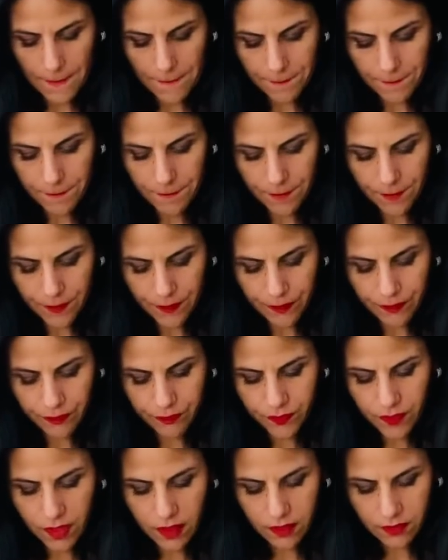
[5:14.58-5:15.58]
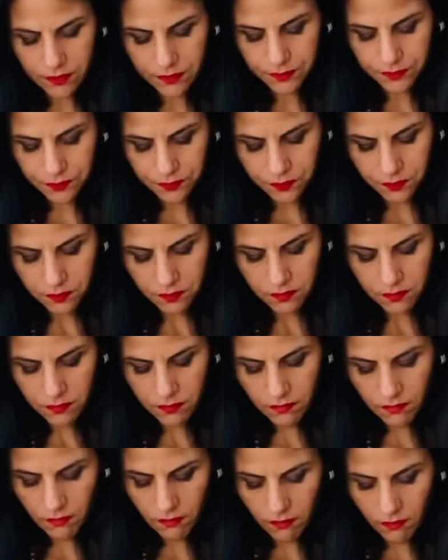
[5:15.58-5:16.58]

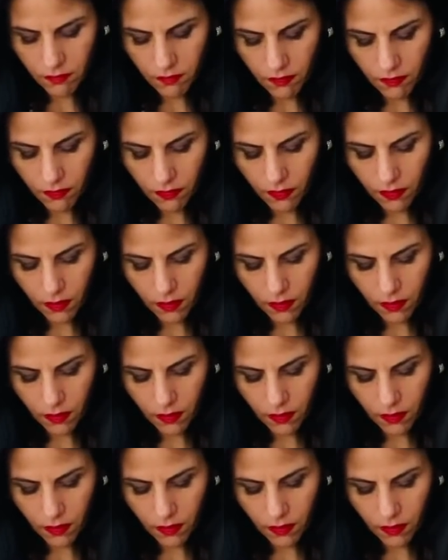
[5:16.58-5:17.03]
[no speech]